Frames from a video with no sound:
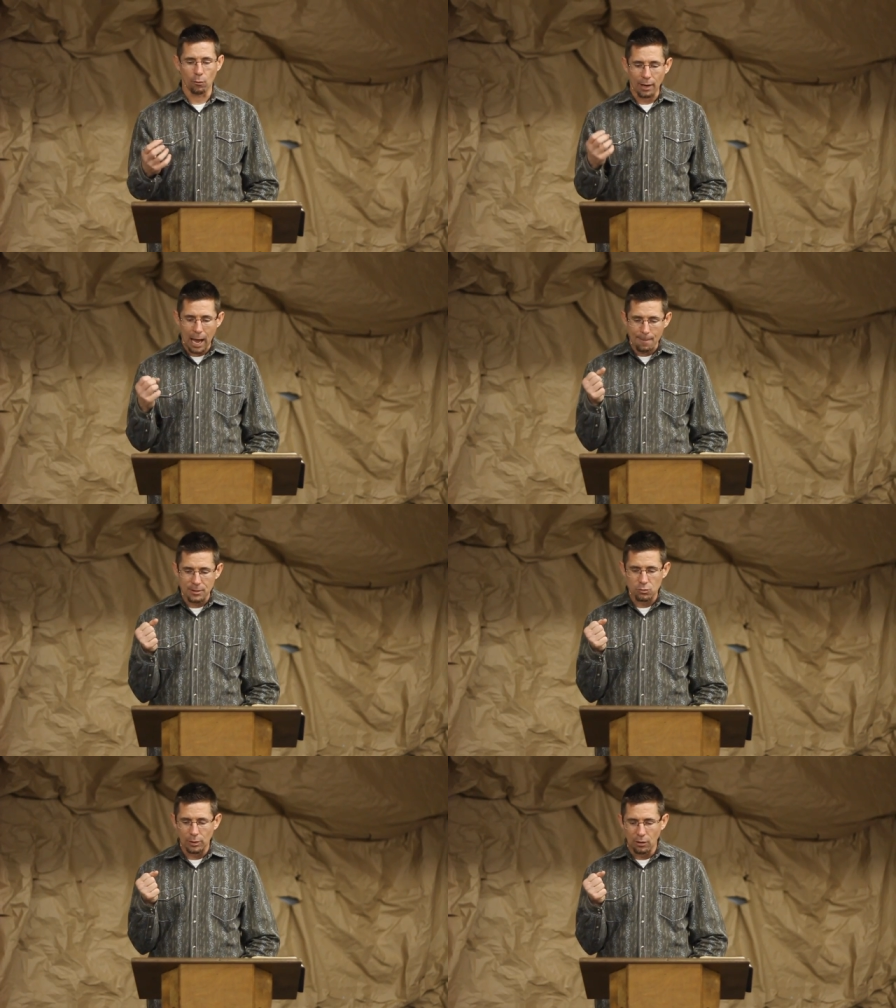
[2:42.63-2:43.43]
What
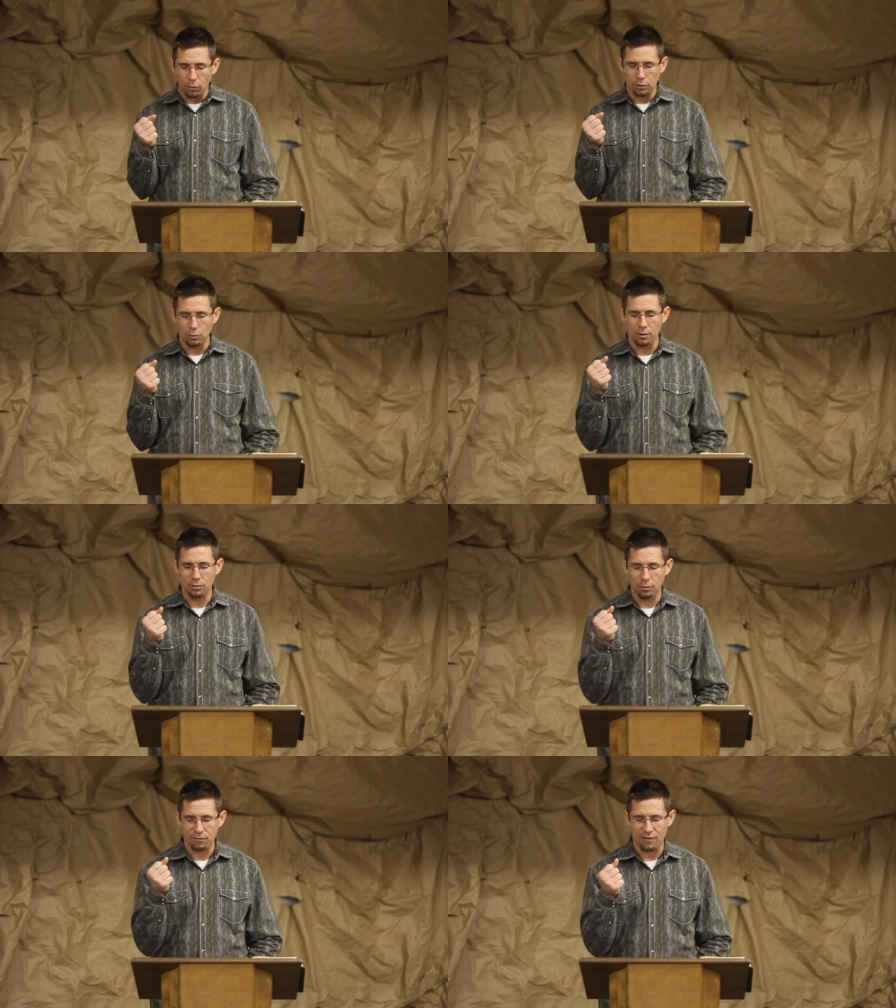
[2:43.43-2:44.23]
happens when we don't
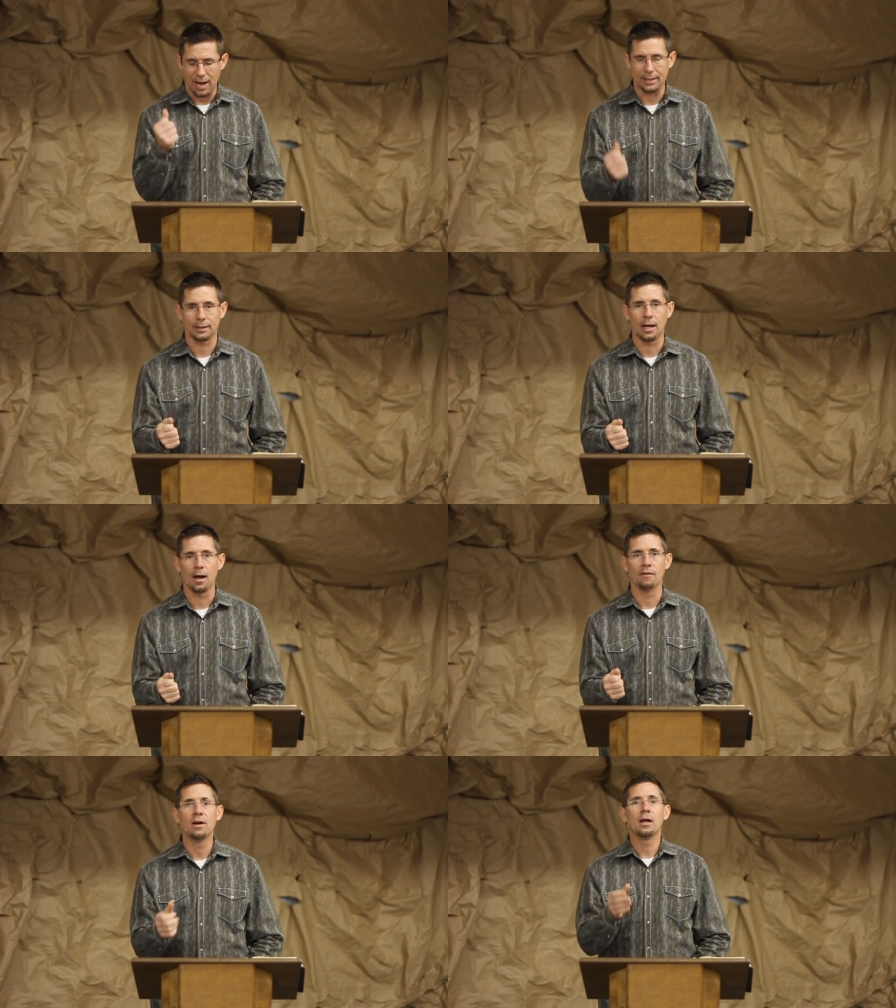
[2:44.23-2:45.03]
unify in
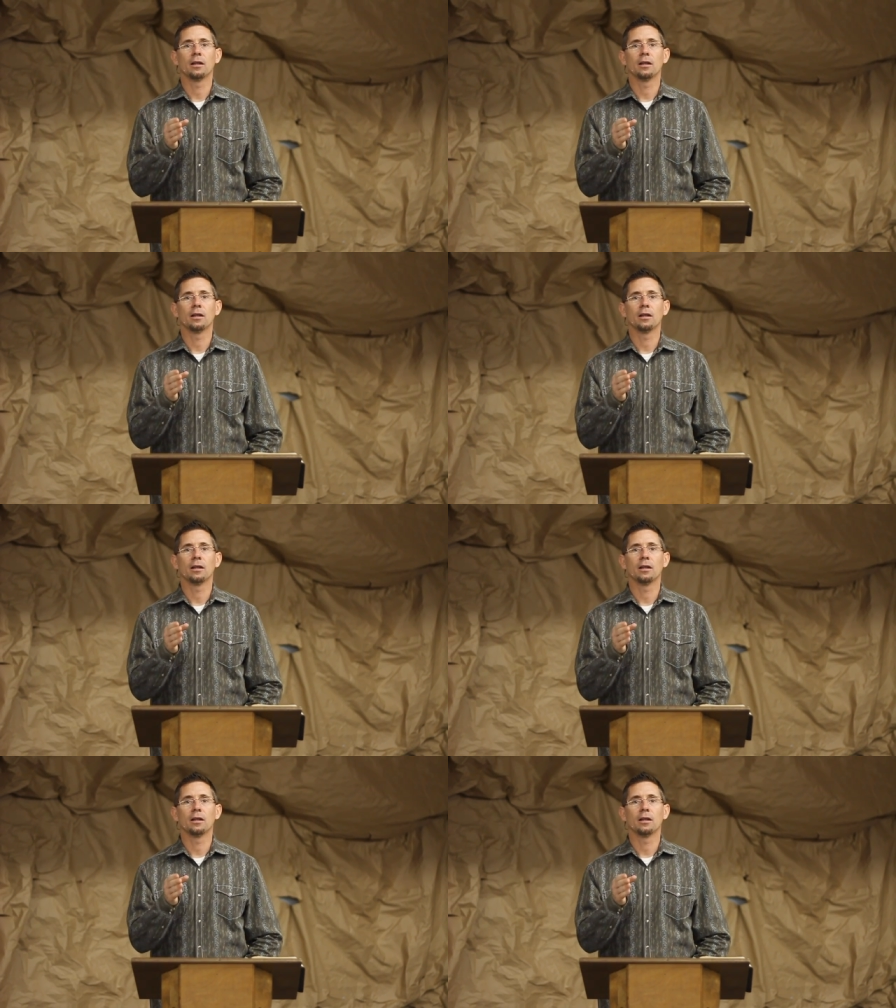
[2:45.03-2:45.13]
love?